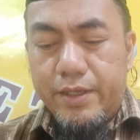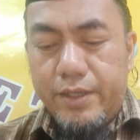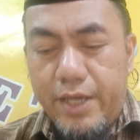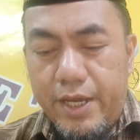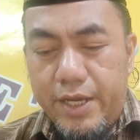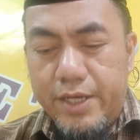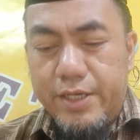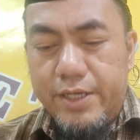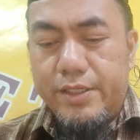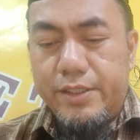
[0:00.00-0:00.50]

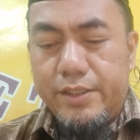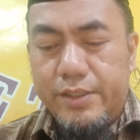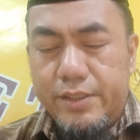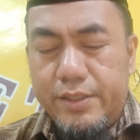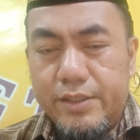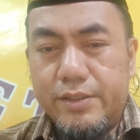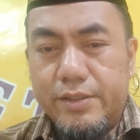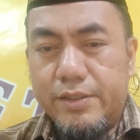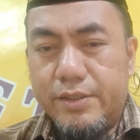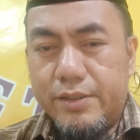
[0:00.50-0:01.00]
and
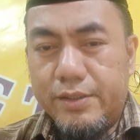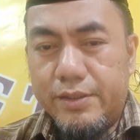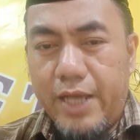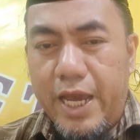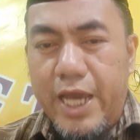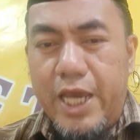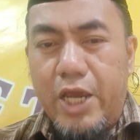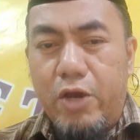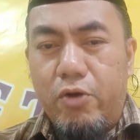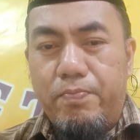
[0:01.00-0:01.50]

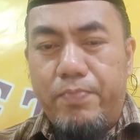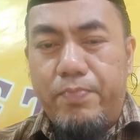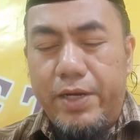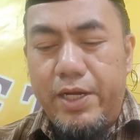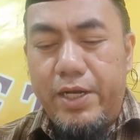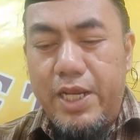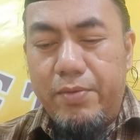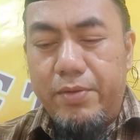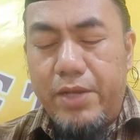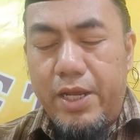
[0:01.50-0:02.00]
I
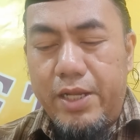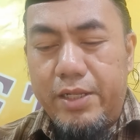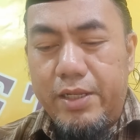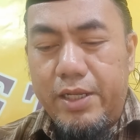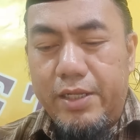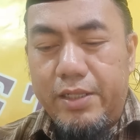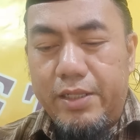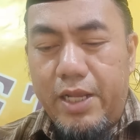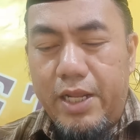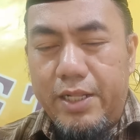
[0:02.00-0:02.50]
believe that
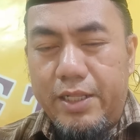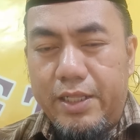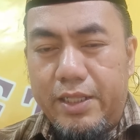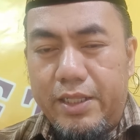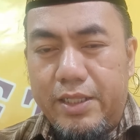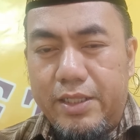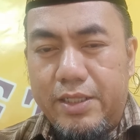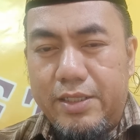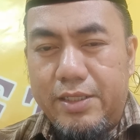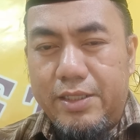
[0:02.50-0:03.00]

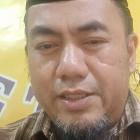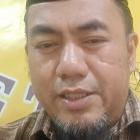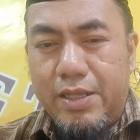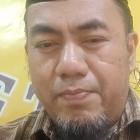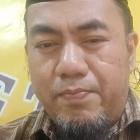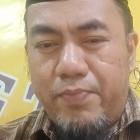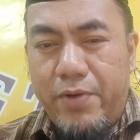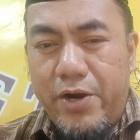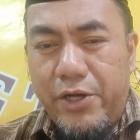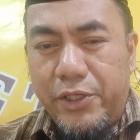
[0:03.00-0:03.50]
the
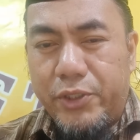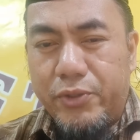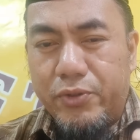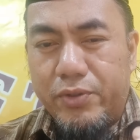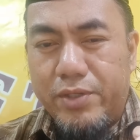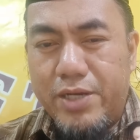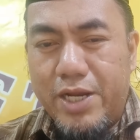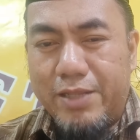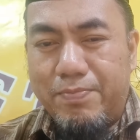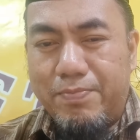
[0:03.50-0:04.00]
verse
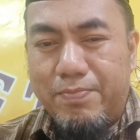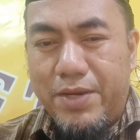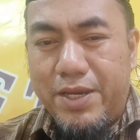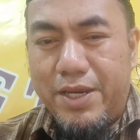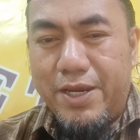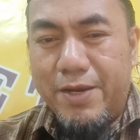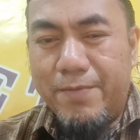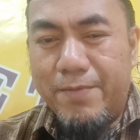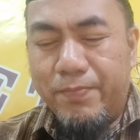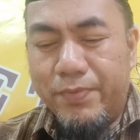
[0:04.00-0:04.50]
should not
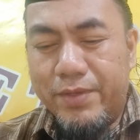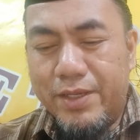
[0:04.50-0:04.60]
be